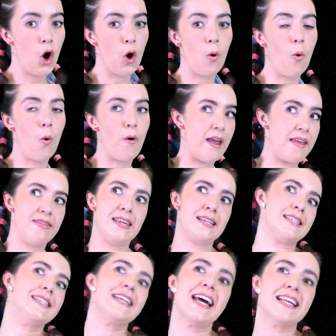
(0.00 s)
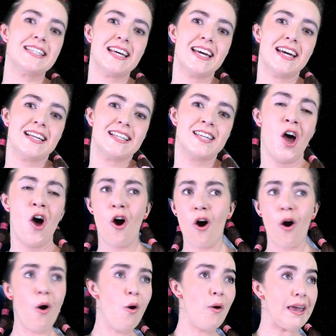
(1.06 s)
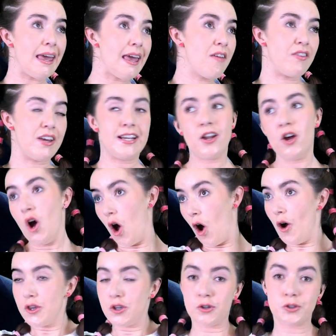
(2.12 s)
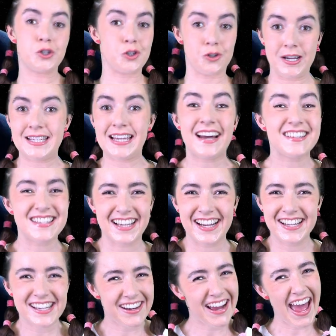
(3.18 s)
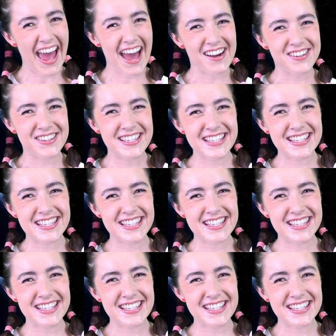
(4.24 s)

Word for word: or in the desert, or even on your street outside your house.